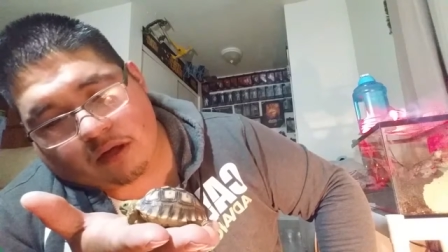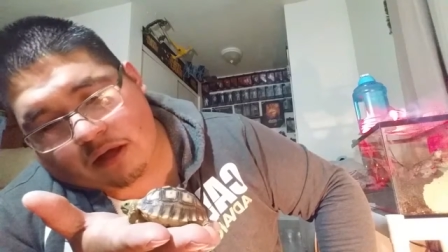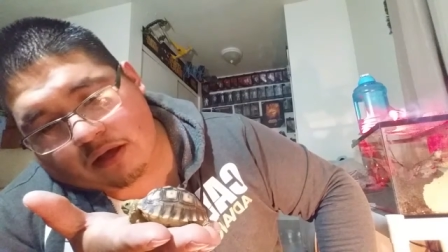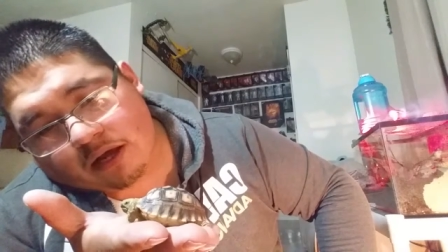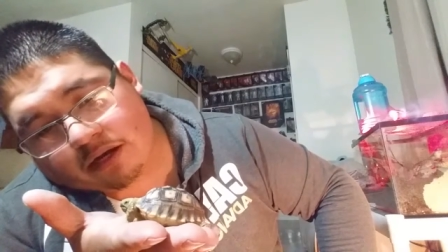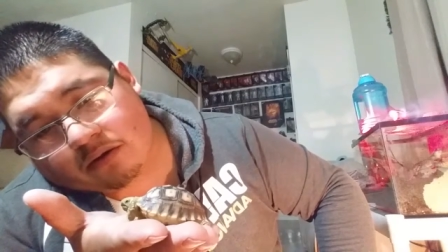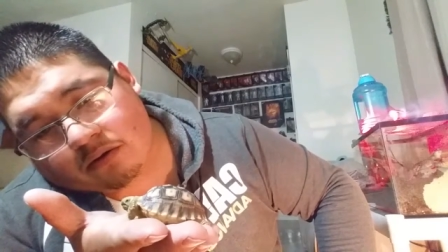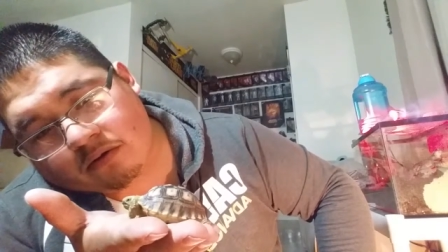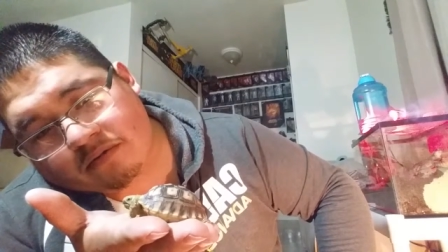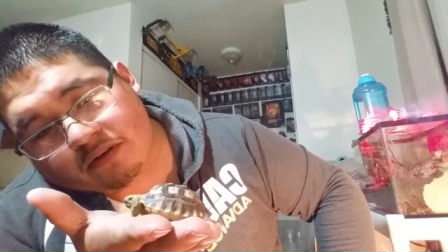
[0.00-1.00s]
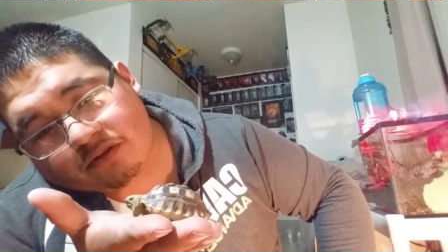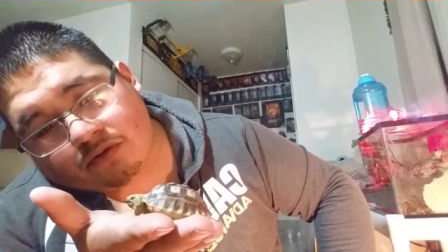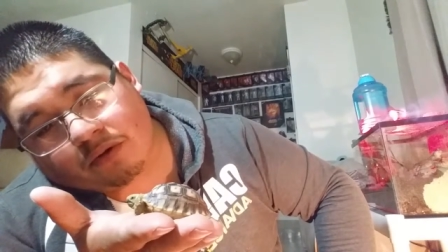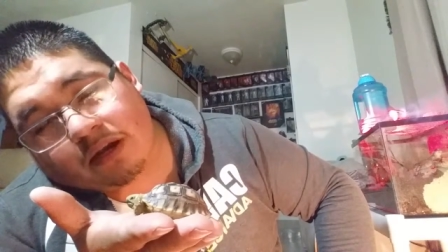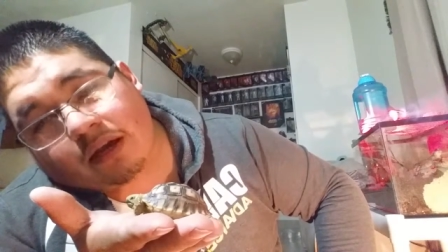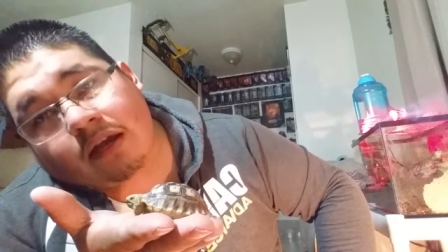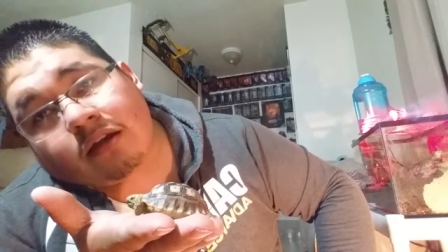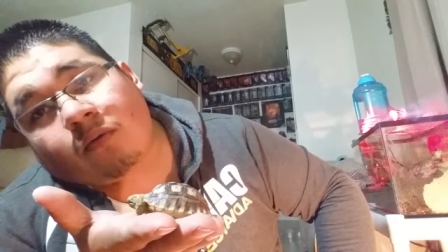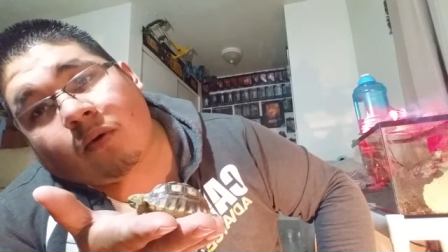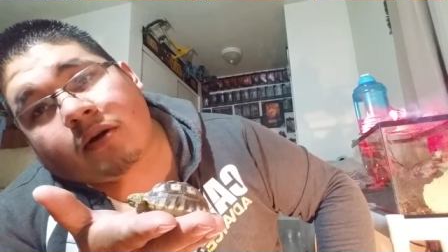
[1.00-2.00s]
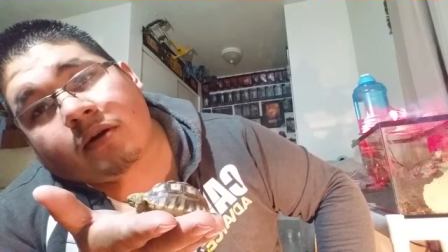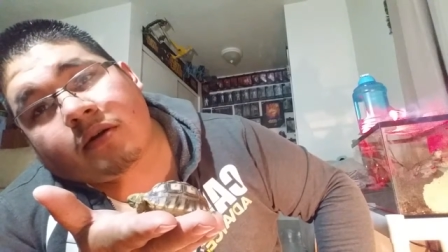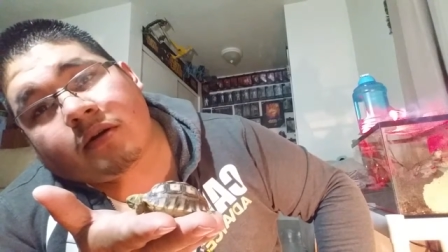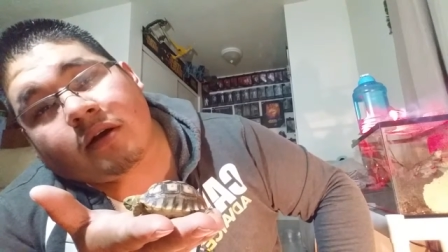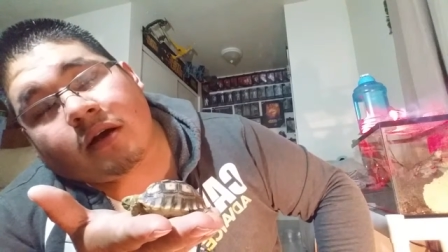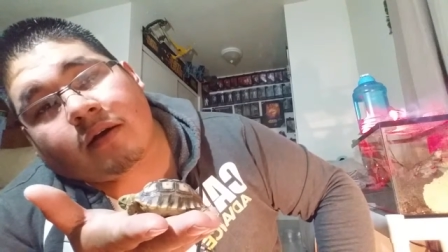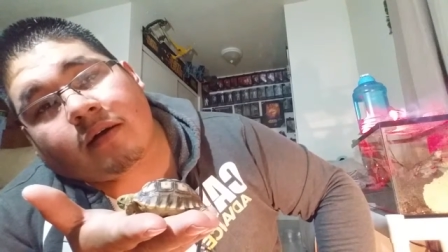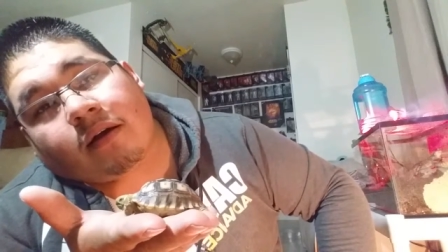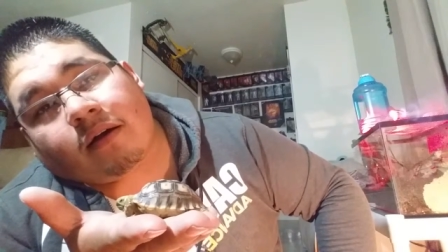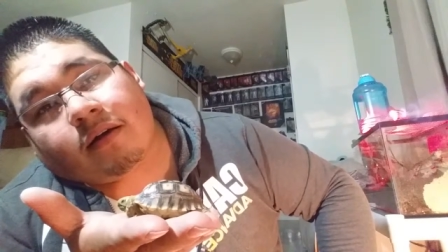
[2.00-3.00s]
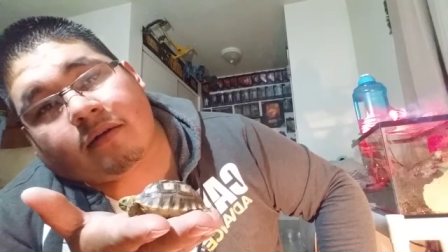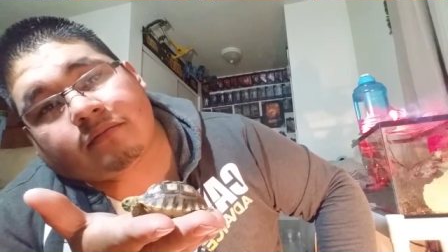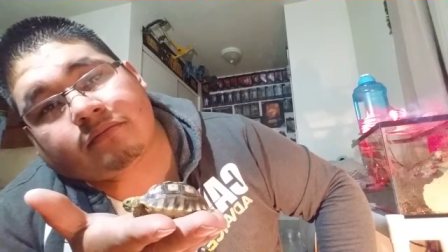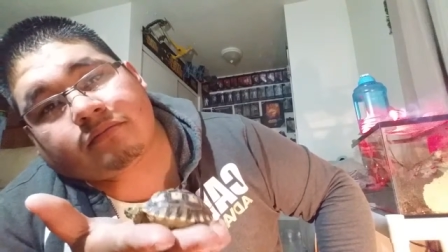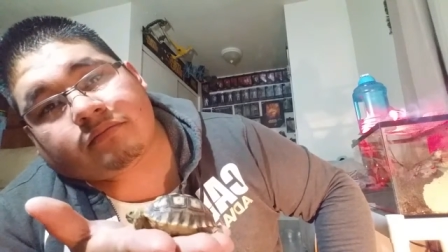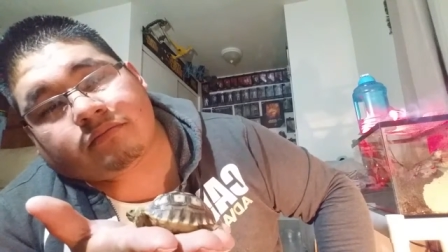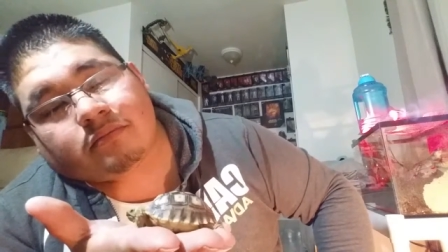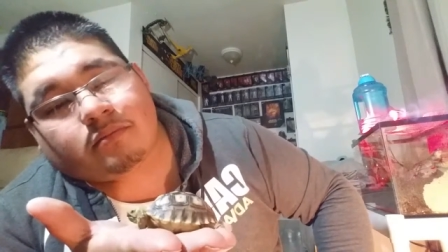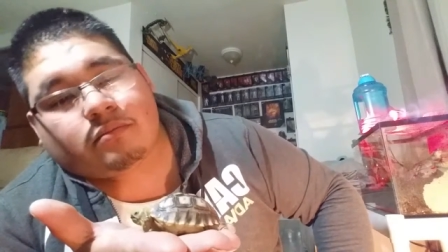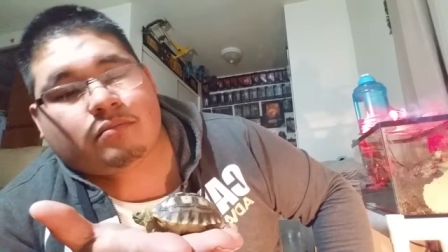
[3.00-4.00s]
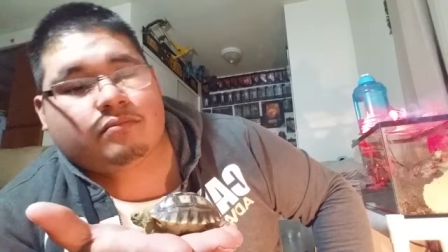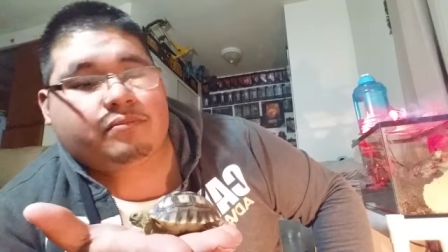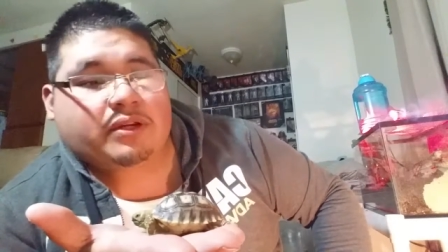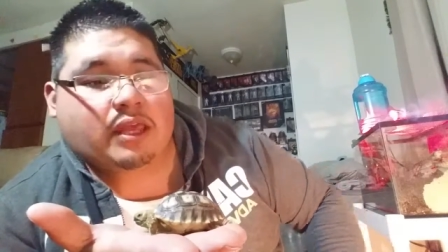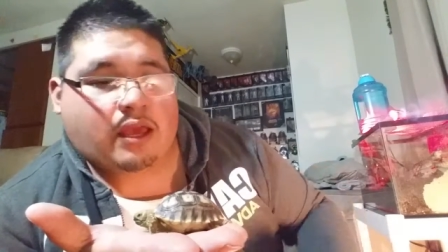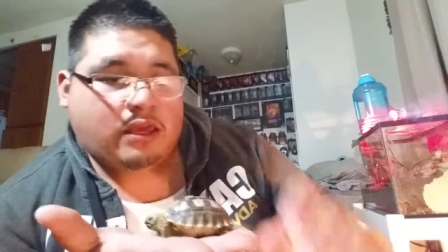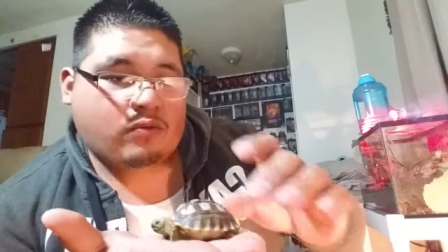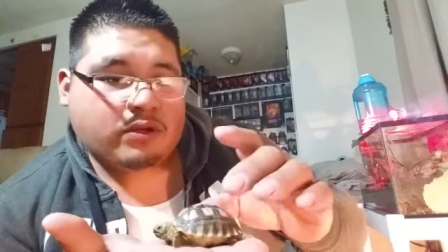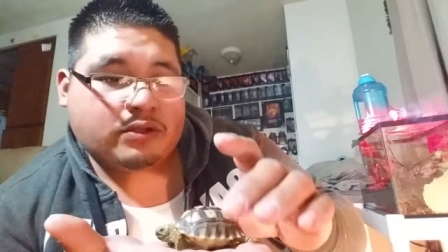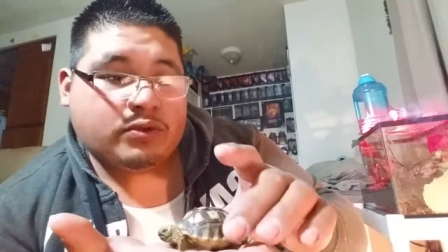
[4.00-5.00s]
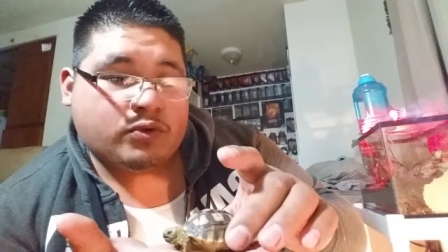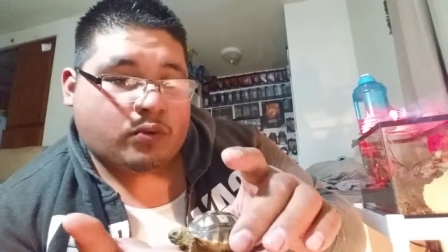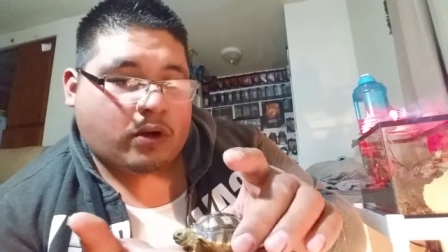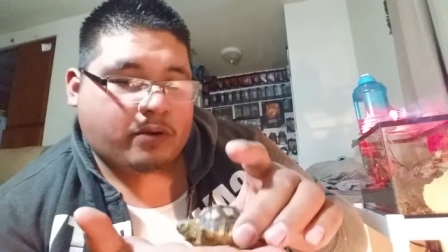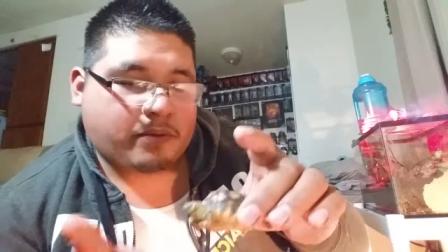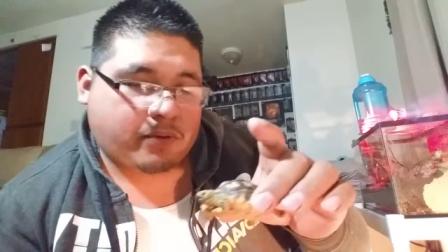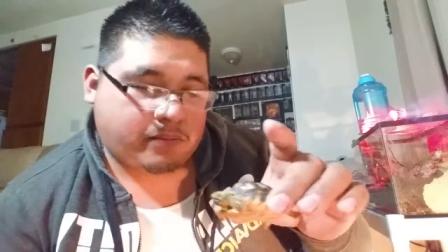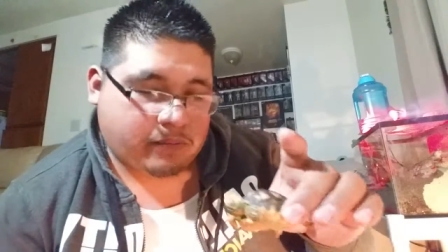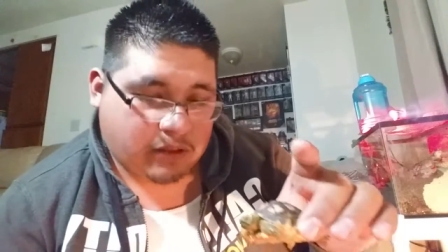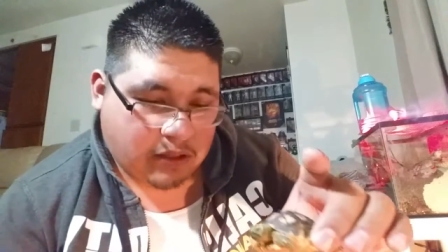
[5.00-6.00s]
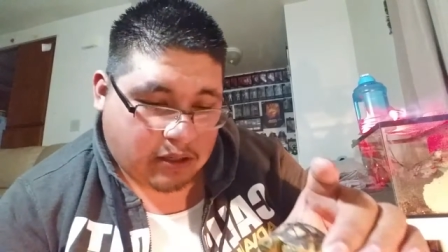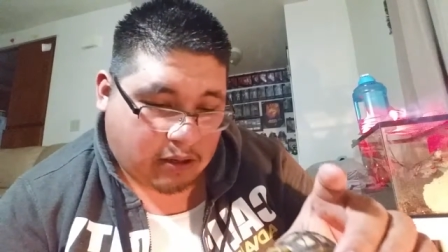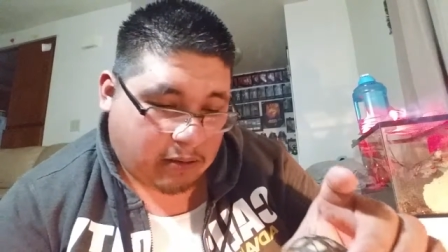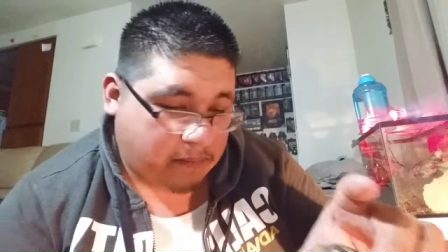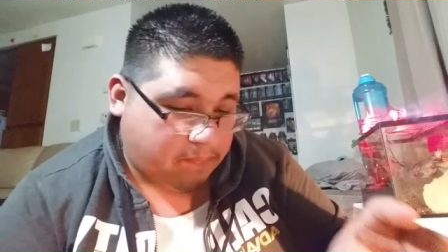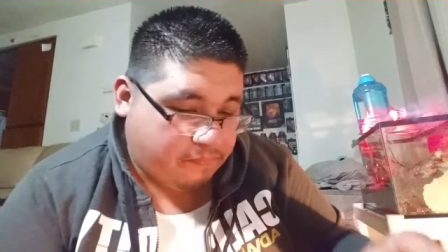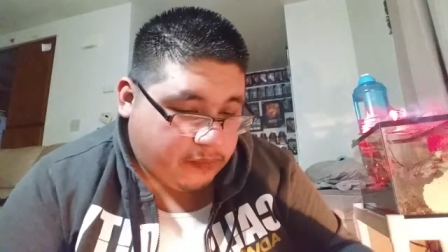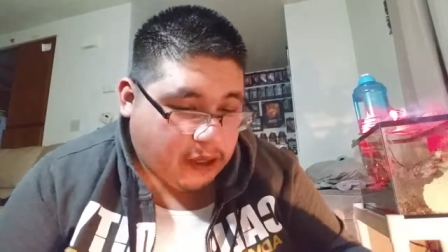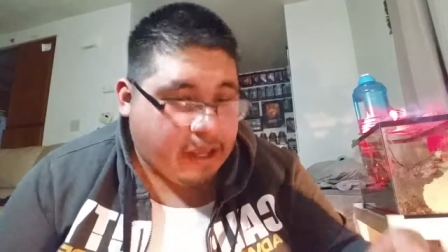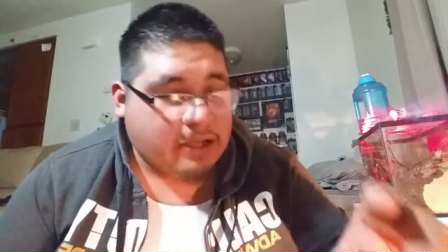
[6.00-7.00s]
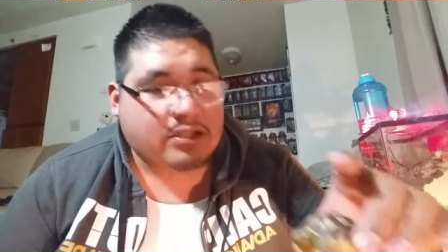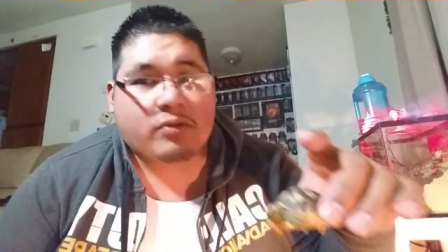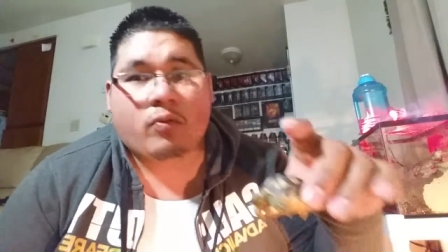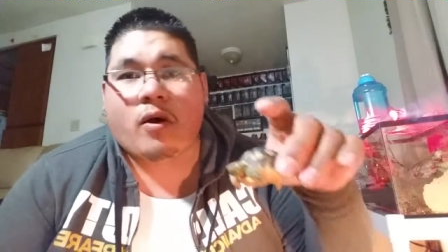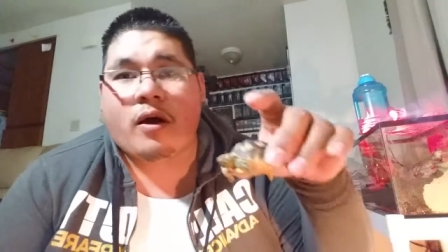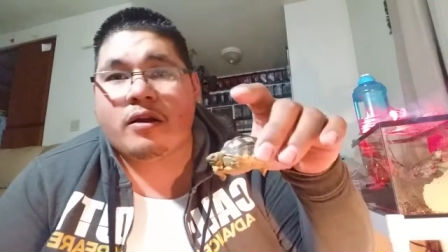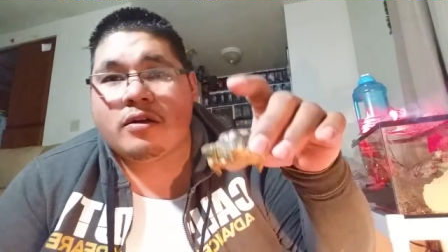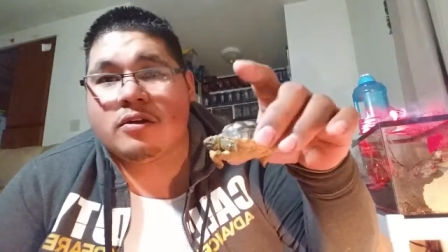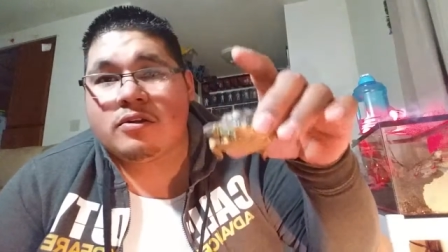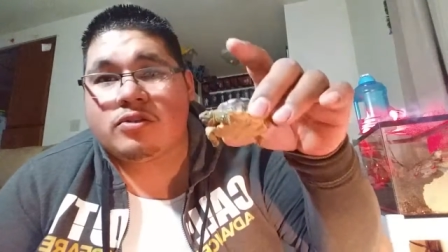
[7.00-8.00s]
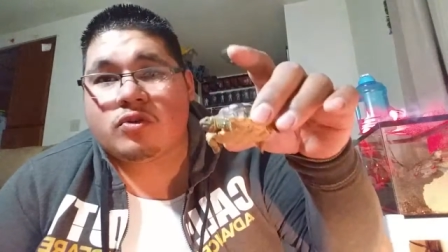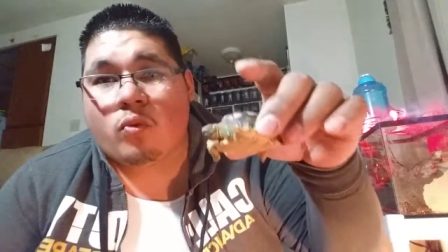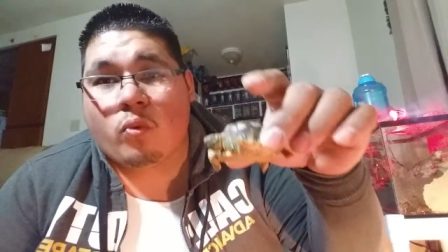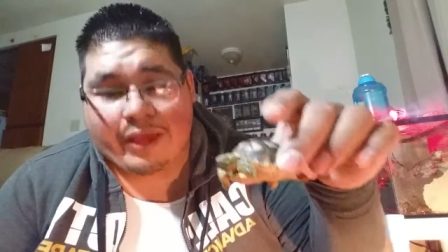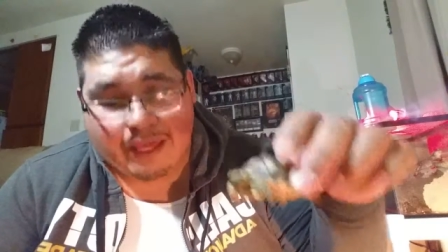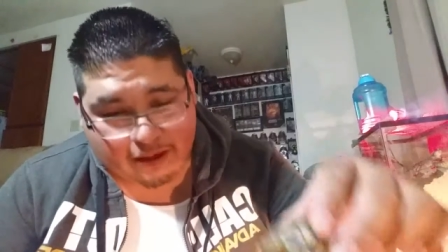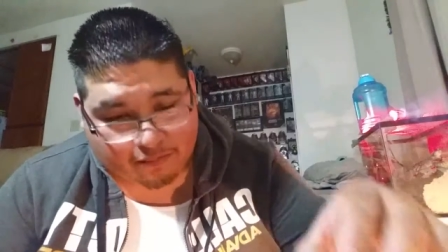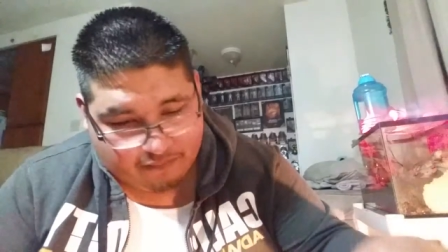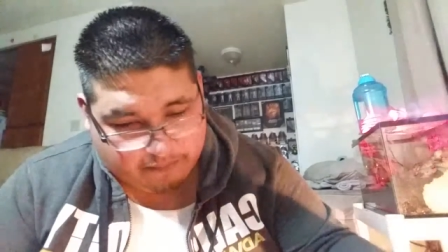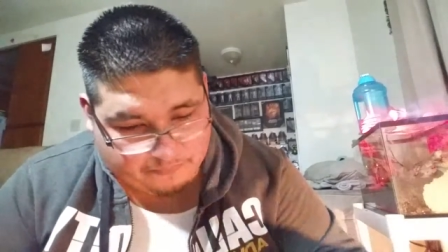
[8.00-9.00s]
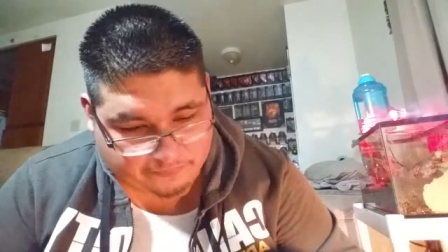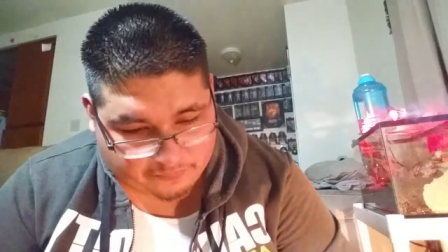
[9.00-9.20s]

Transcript: Uh, I don't know if he drank any water, um, but yeah, he went into his water bowl. And um, I actually want to weigh him